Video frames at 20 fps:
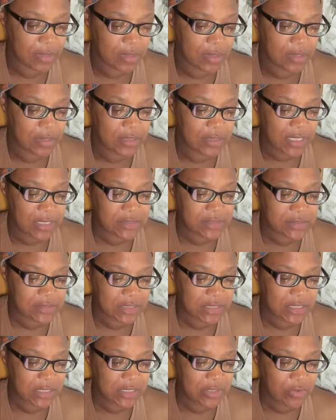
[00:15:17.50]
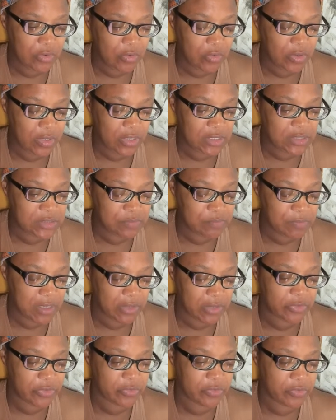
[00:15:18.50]
that sinned on his
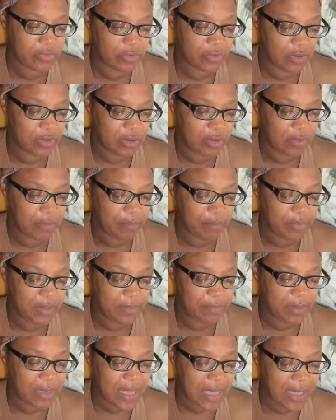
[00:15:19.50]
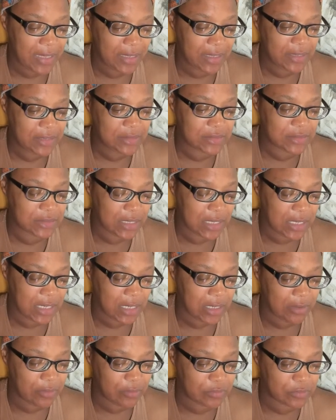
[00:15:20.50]
mother be blotted
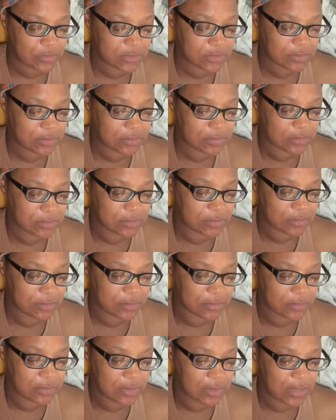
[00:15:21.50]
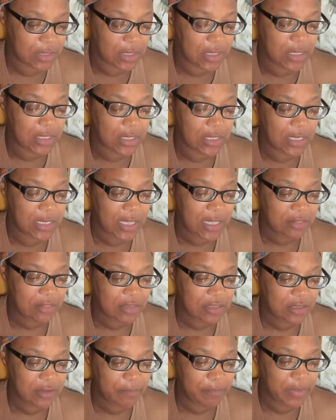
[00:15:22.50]
out. Let
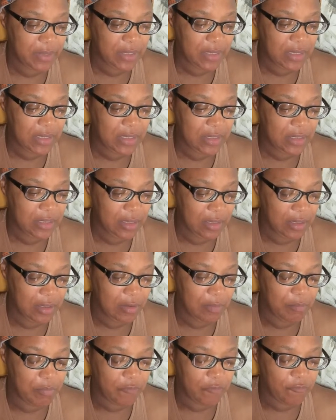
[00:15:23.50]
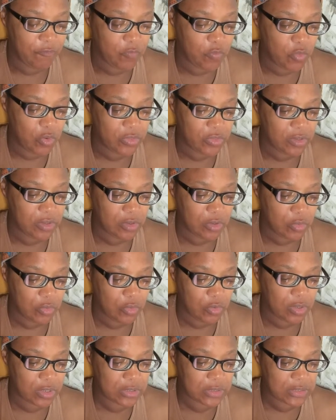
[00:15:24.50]
them be before the
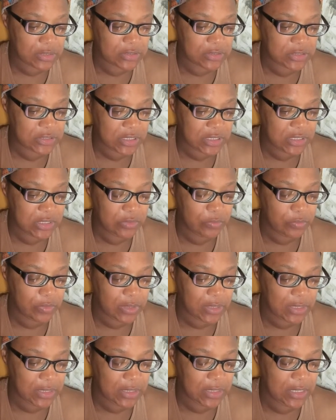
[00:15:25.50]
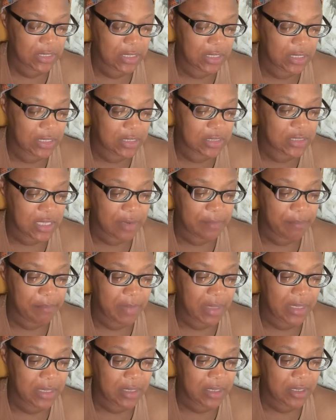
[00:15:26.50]
Lord continually, that
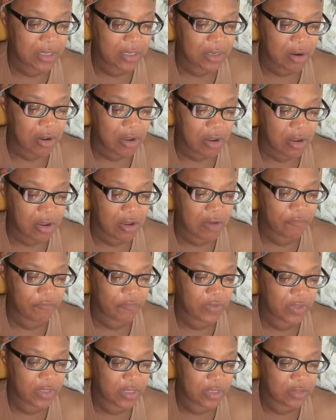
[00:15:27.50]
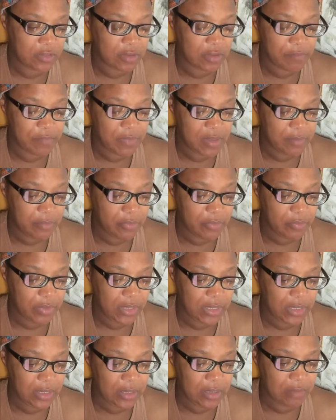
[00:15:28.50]
may cut off the
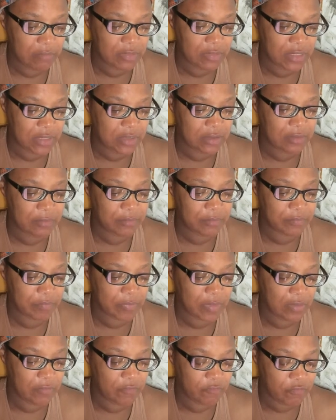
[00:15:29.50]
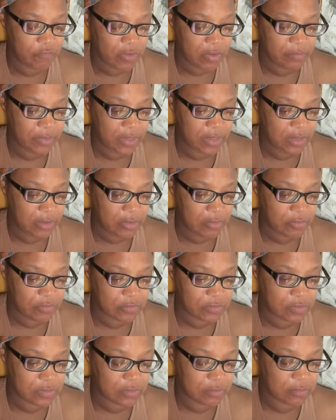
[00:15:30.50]
memory of them from the
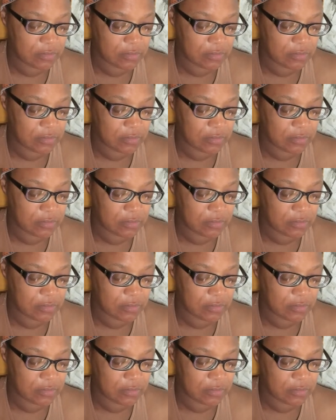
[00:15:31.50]
earth.